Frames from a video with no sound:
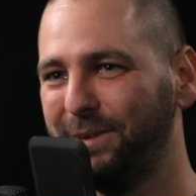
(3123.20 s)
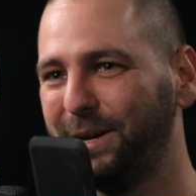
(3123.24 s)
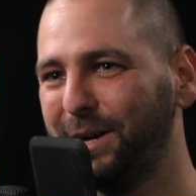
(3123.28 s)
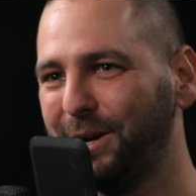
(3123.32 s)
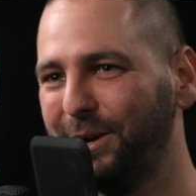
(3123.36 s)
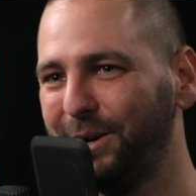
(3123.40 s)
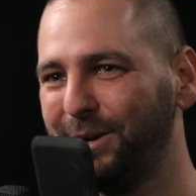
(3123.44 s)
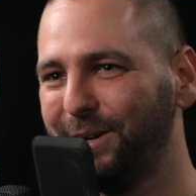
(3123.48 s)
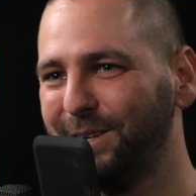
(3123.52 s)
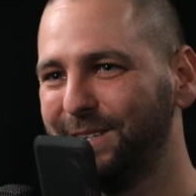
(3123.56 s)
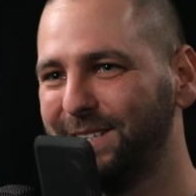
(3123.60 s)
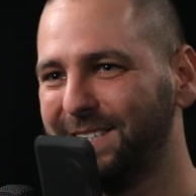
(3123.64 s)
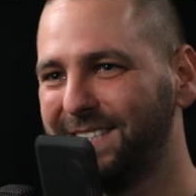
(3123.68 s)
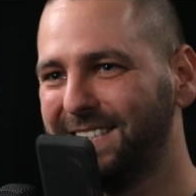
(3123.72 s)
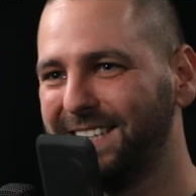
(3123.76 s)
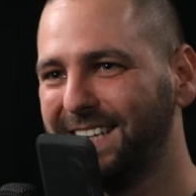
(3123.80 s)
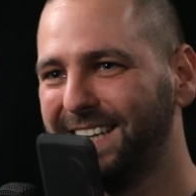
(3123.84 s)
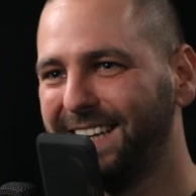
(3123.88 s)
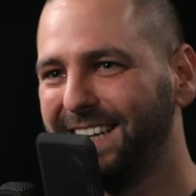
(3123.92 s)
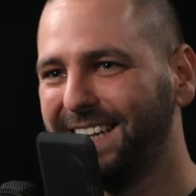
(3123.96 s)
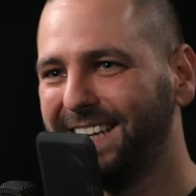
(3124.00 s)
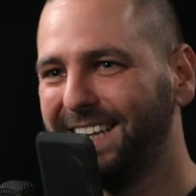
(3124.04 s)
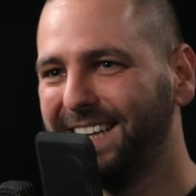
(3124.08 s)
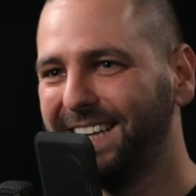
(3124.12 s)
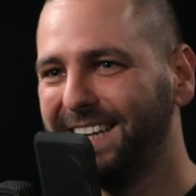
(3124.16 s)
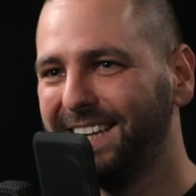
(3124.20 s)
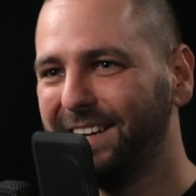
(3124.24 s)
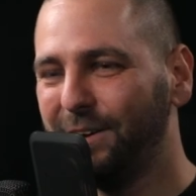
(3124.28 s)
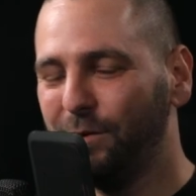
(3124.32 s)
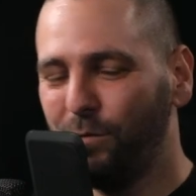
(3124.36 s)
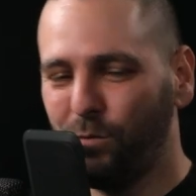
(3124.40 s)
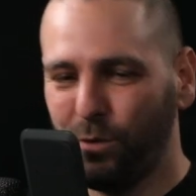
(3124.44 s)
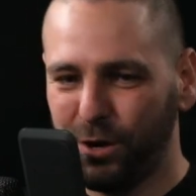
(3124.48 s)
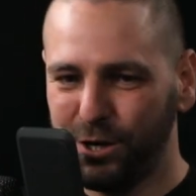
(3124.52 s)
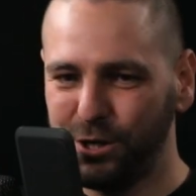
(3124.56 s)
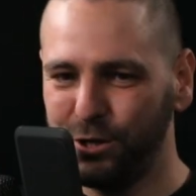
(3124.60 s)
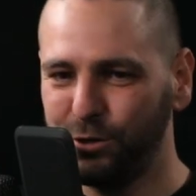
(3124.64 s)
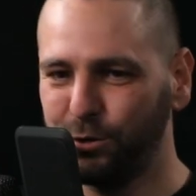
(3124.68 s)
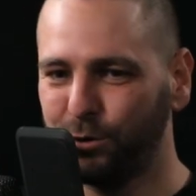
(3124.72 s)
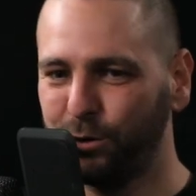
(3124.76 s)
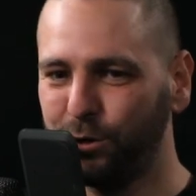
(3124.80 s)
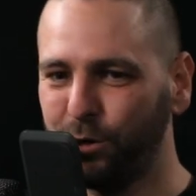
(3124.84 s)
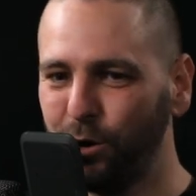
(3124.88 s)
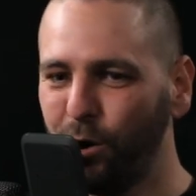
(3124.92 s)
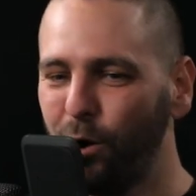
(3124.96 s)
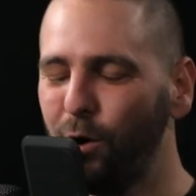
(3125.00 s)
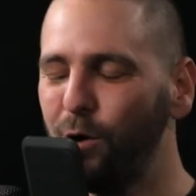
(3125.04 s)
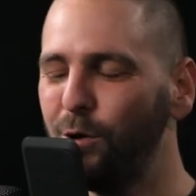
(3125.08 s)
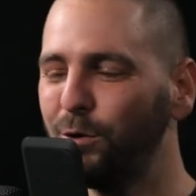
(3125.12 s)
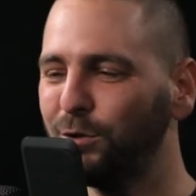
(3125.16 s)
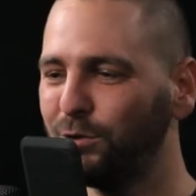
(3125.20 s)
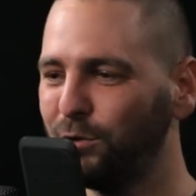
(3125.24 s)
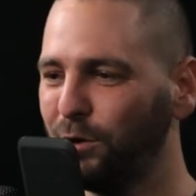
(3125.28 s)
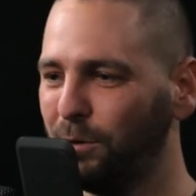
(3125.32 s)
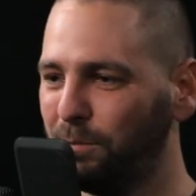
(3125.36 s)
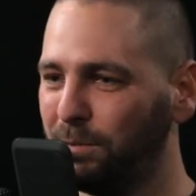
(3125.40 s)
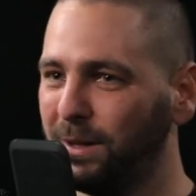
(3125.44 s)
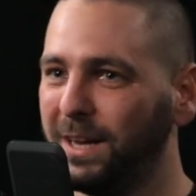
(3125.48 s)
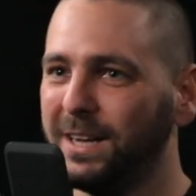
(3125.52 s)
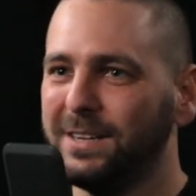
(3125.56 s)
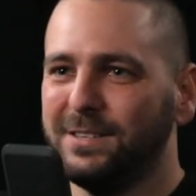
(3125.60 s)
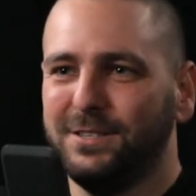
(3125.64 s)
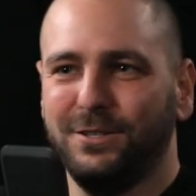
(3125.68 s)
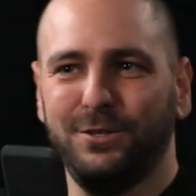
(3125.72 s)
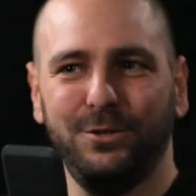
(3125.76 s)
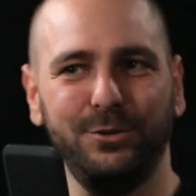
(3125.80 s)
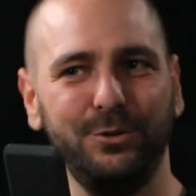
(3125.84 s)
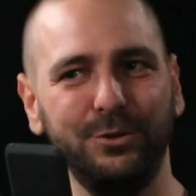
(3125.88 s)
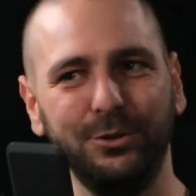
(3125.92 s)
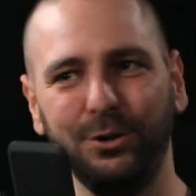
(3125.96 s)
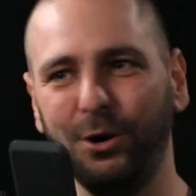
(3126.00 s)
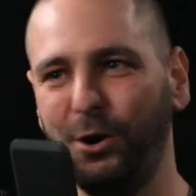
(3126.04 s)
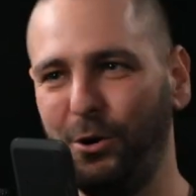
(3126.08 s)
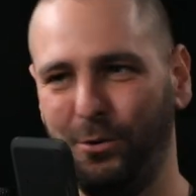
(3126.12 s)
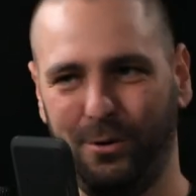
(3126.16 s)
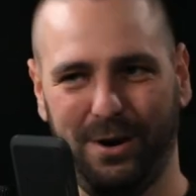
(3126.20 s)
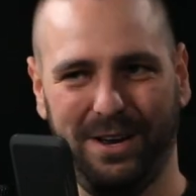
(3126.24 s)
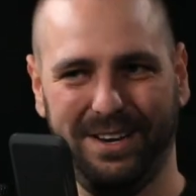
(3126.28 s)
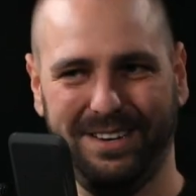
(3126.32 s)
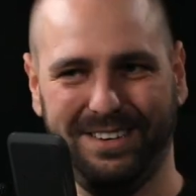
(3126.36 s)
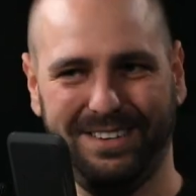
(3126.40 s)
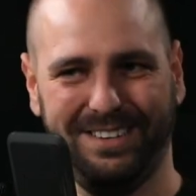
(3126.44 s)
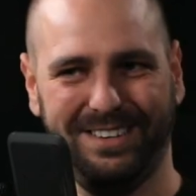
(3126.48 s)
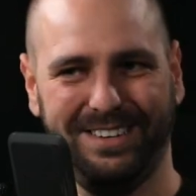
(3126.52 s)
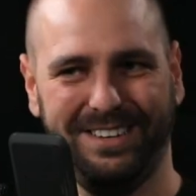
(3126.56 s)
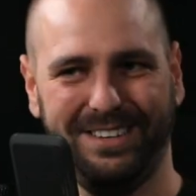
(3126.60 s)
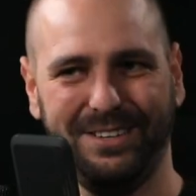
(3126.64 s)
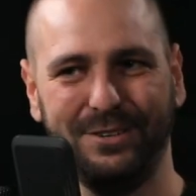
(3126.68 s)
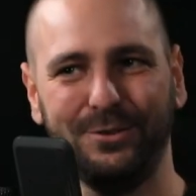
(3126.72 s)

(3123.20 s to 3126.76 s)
because mm. when you go to a place, you know it.